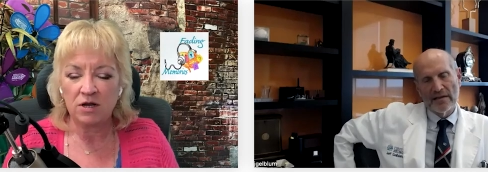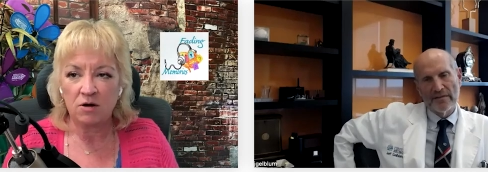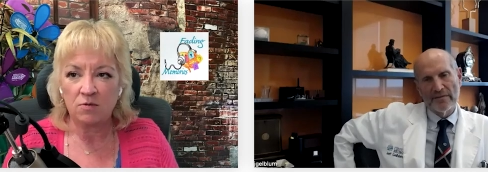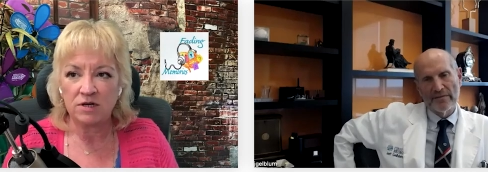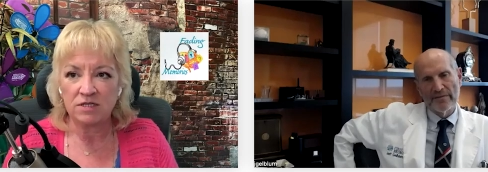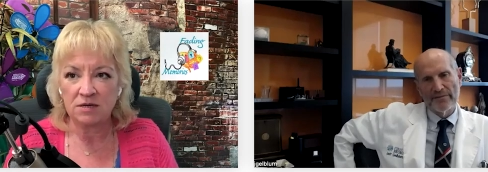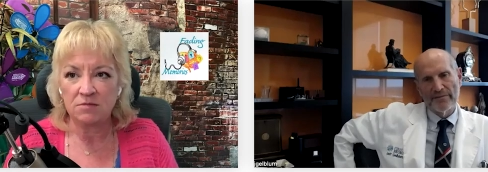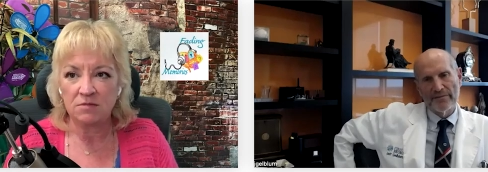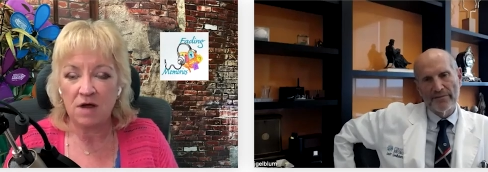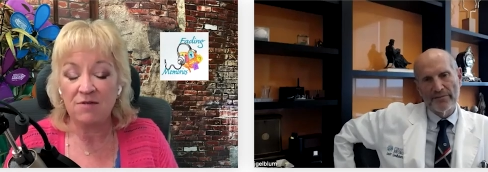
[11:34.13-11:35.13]
Speaker 1: you know we've
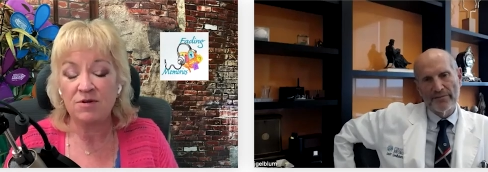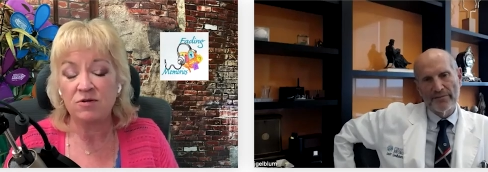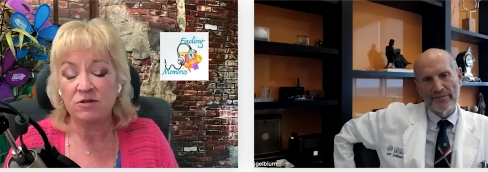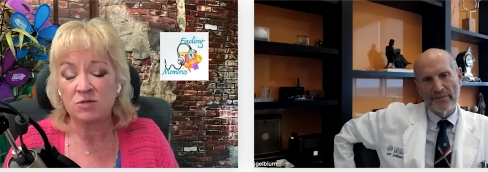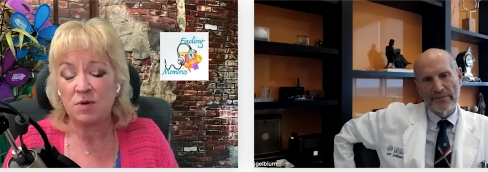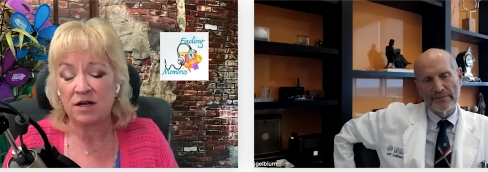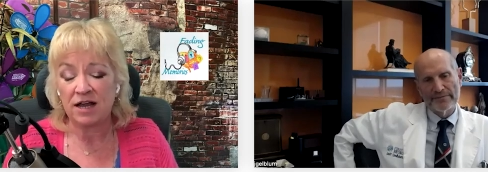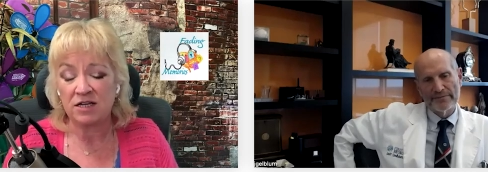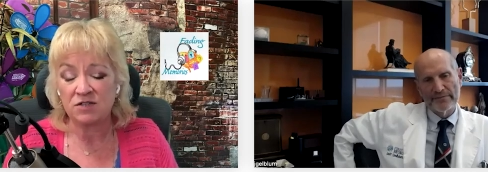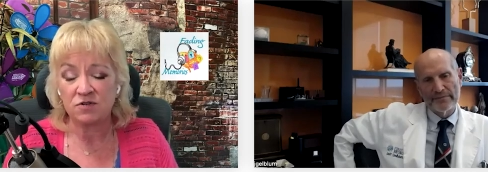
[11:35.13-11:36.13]
seen i've been doing this
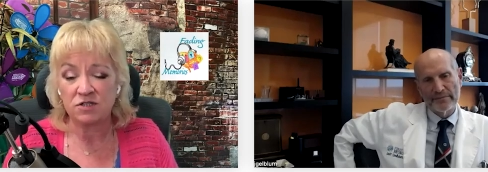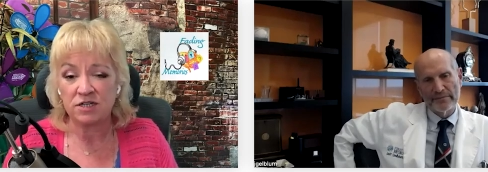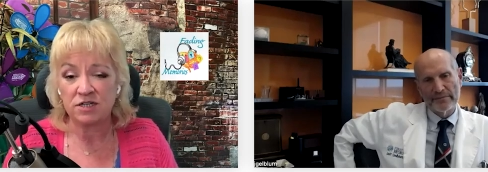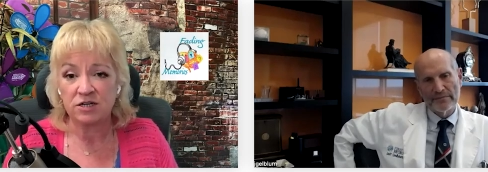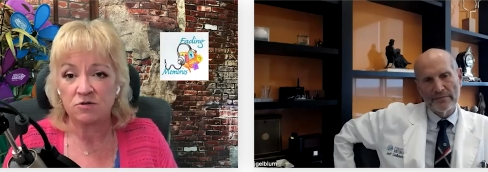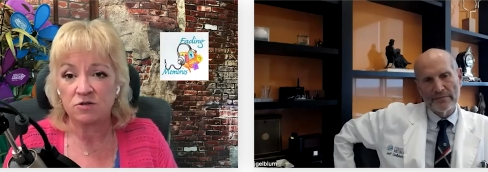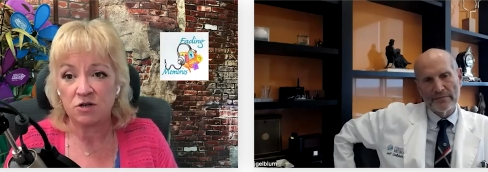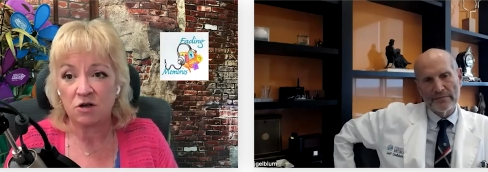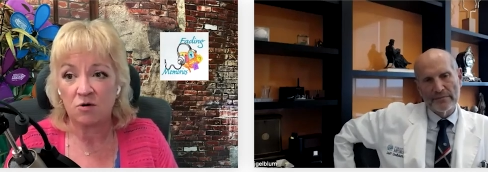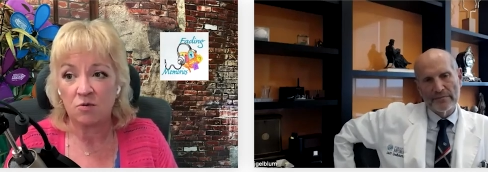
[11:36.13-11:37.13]
podcast for six years
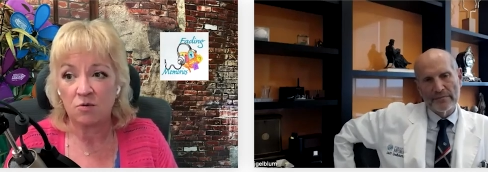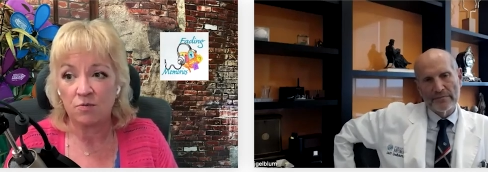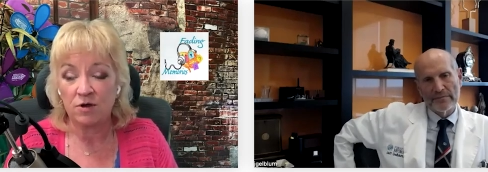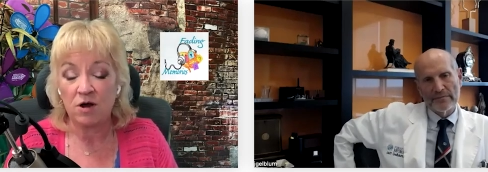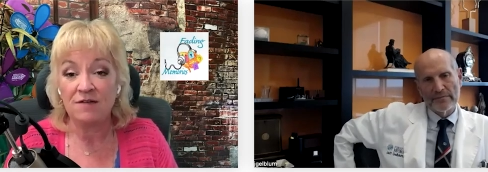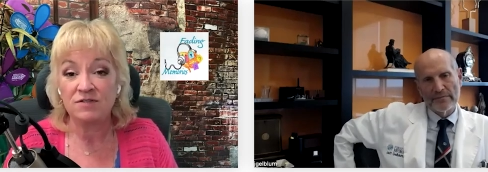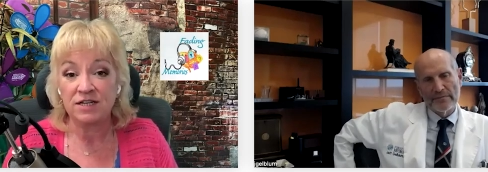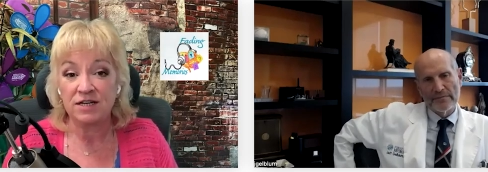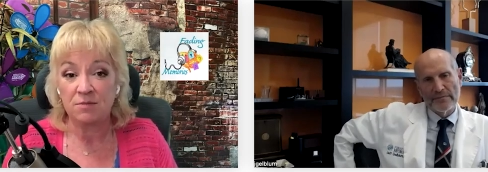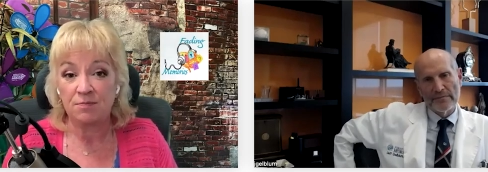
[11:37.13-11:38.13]
so there i've
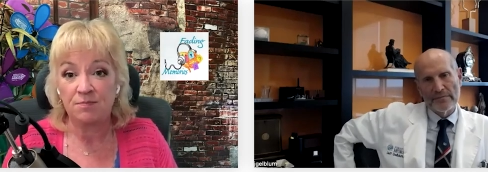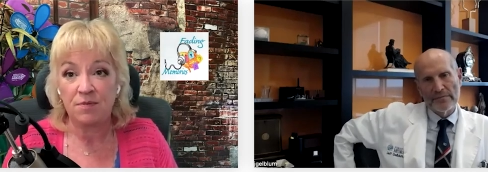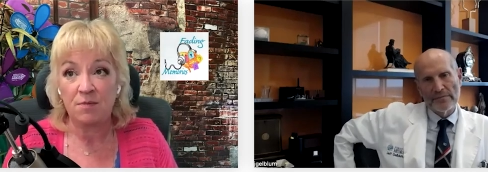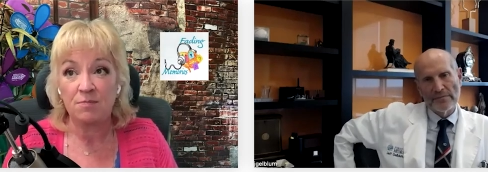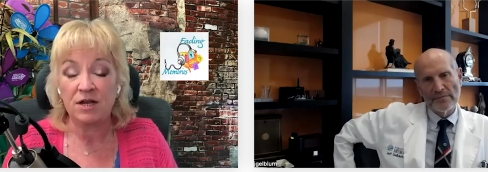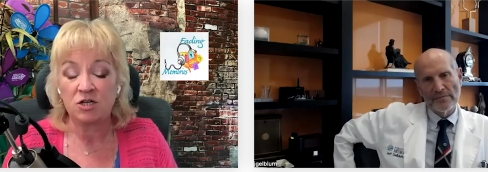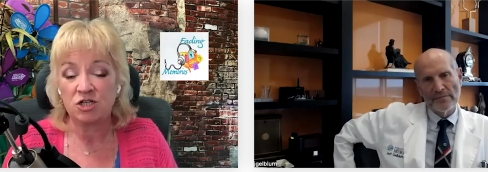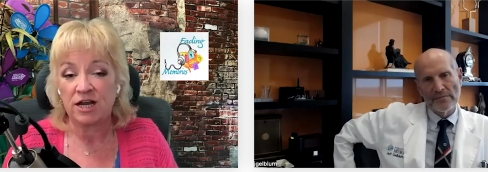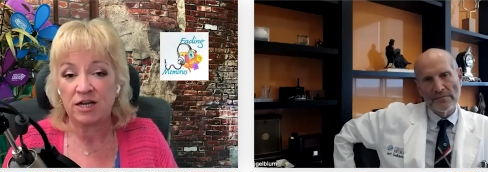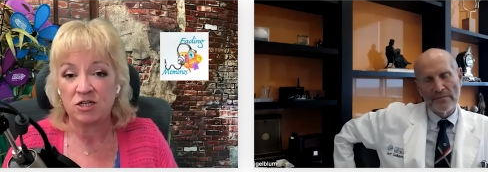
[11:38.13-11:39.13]
seen a a big
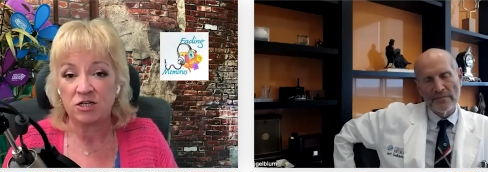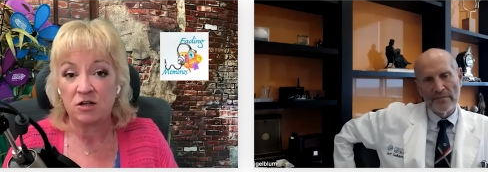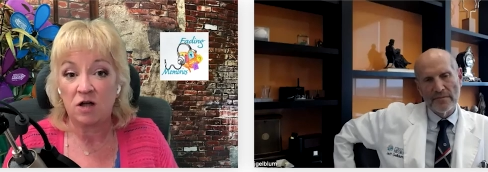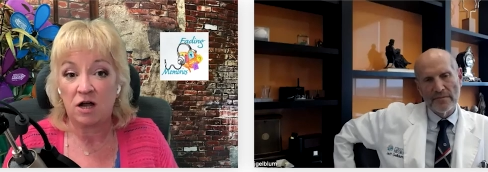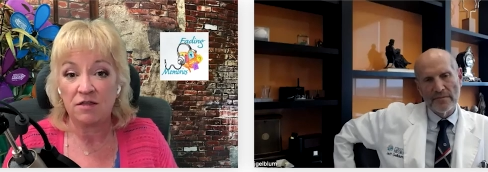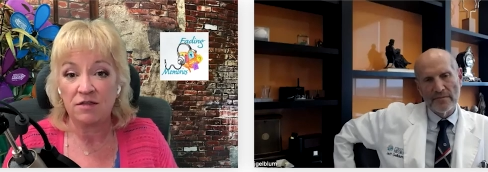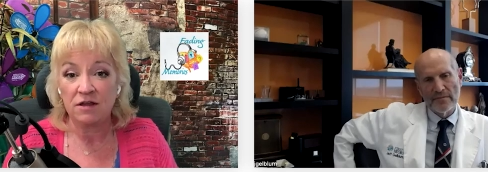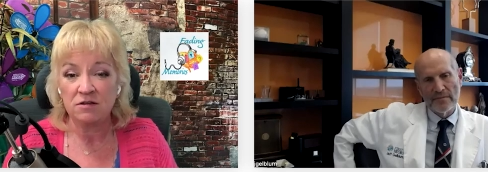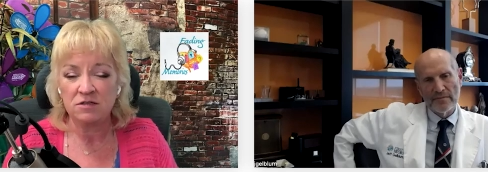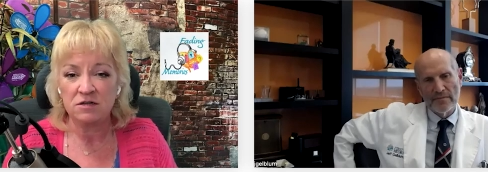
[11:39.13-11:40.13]
change in a lot of
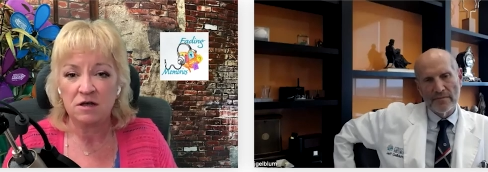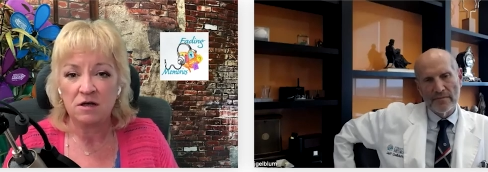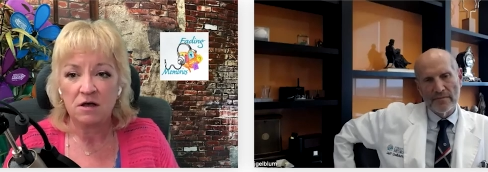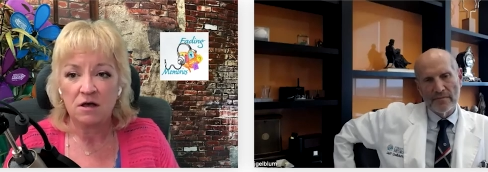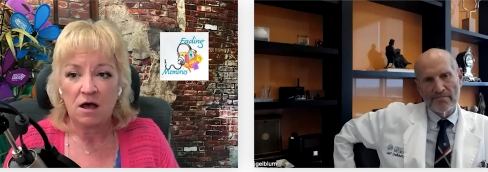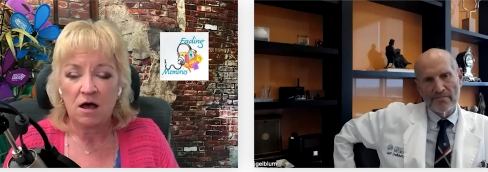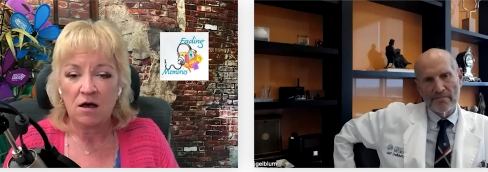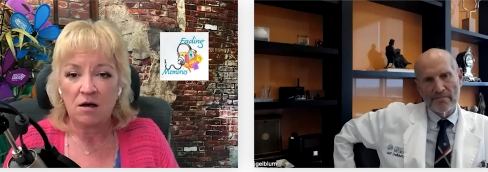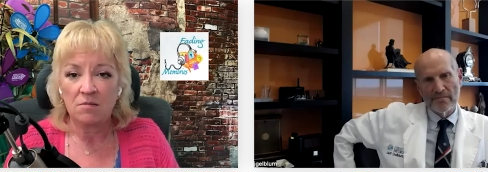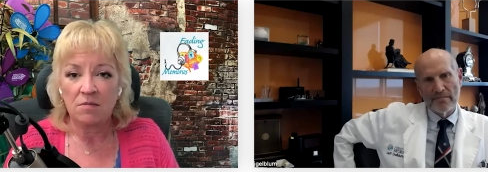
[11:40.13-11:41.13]
things.
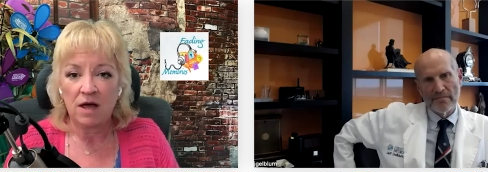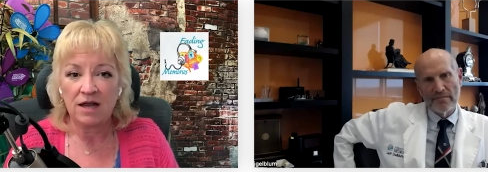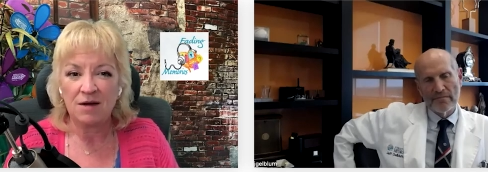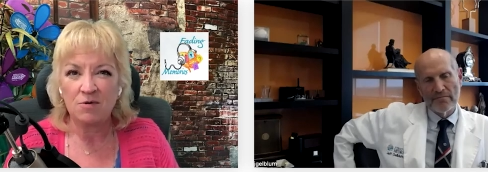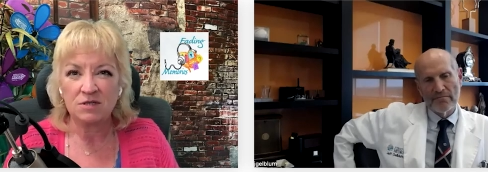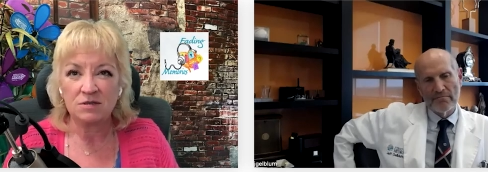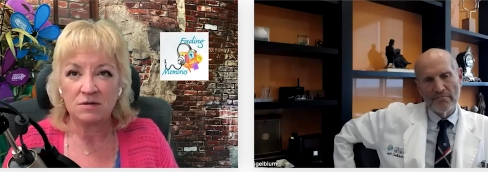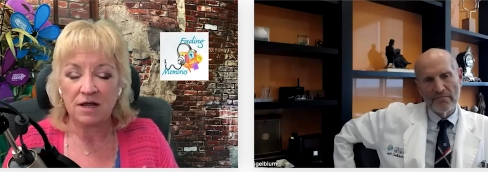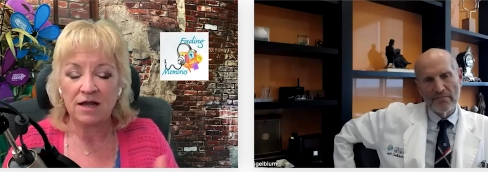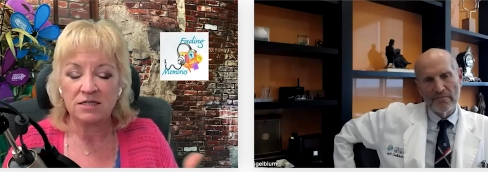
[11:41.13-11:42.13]
Um, and I
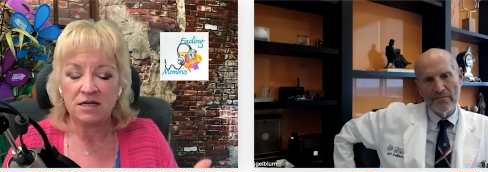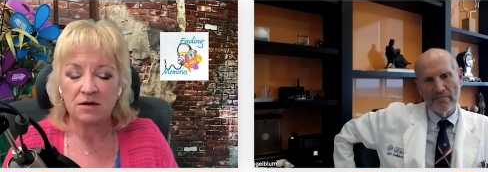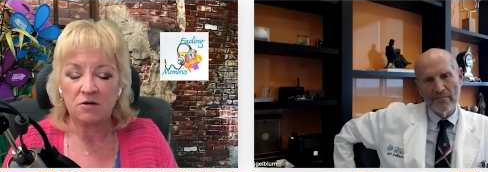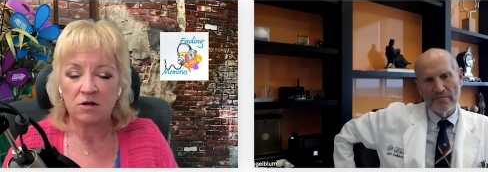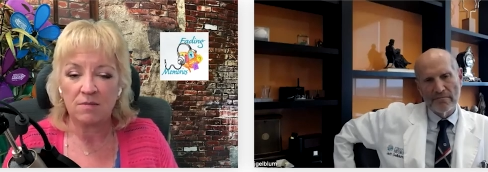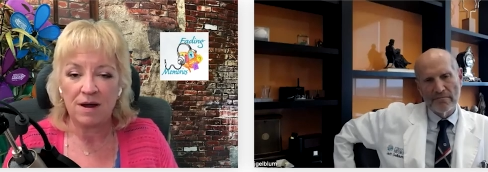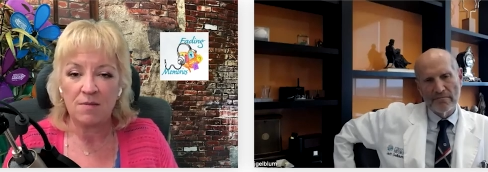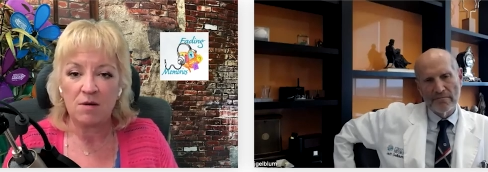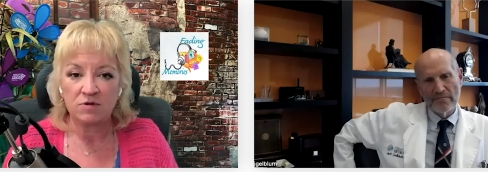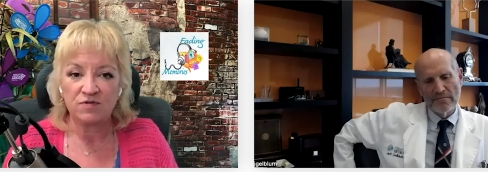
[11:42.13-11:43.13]
was, like I said earlier,
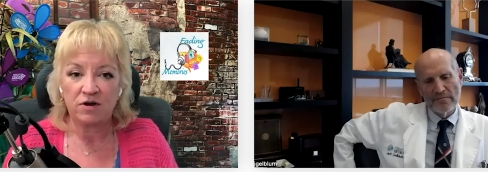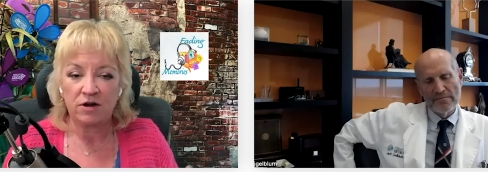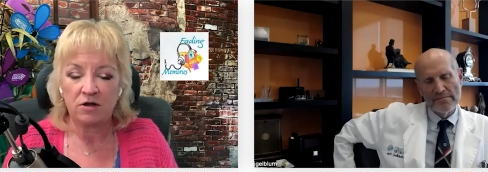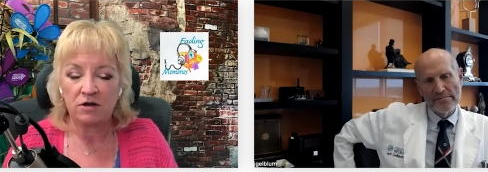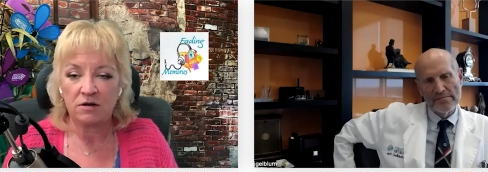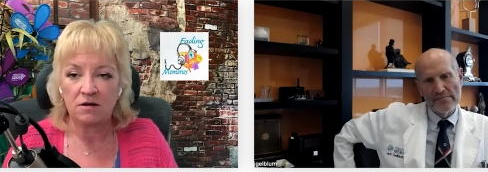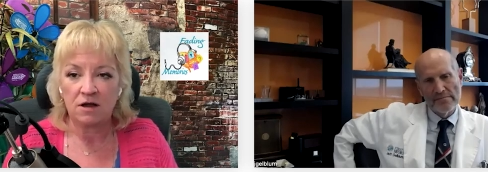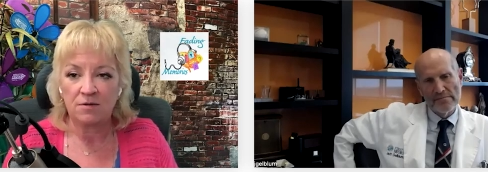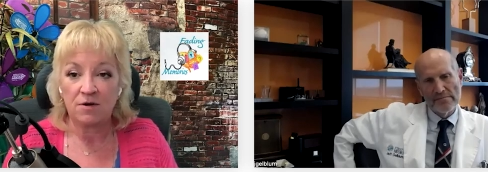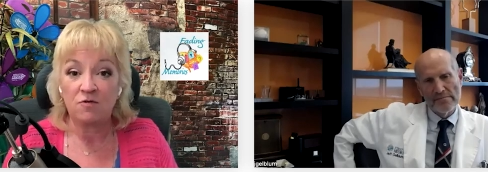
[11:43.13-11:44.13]
my mom was very good at
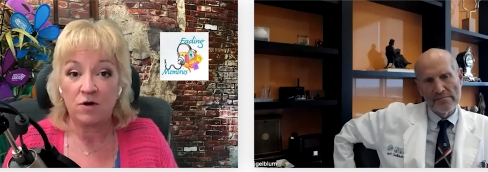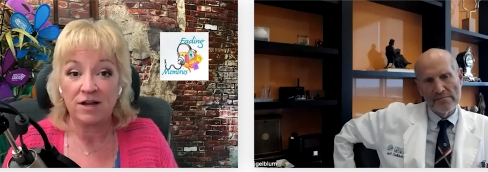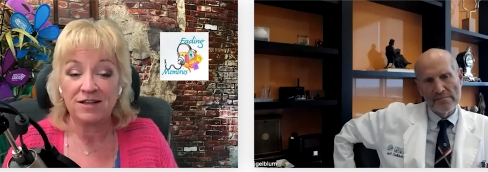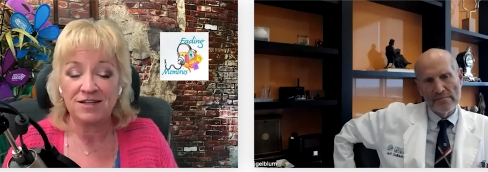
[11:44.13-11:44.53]
uh, avoiding the